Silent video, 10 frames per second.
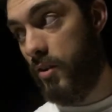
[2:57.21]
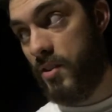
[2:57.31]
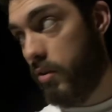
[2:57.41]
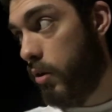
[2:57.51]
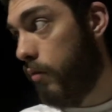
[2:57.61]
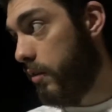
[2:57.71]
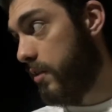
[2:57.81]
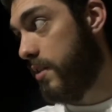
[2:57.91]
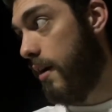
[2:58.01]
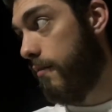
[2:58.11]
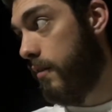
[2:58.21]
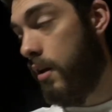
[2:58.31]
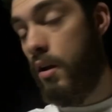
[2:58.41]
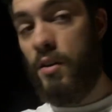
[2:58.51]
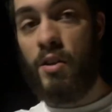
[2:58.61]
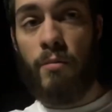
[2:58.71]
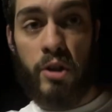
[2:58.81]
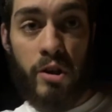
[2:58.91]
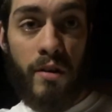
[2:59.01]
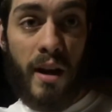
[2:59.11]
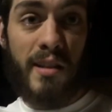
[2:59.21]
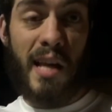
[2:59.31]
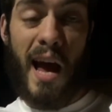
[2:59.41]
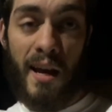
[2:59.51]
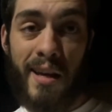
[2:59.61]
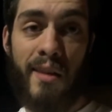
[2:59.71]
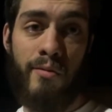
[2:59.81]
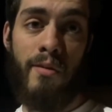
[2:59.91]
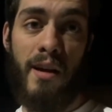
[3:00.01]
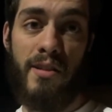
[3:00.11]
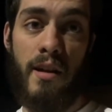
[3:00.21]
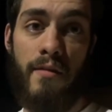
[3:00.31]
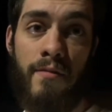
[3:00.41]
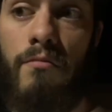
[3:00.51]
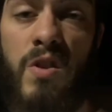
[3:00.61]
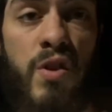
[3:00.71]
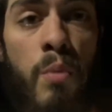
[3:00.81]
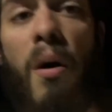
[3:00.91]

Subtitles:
can still get over this stuff. So I'm going to show you guys how you get through that stuff. It's two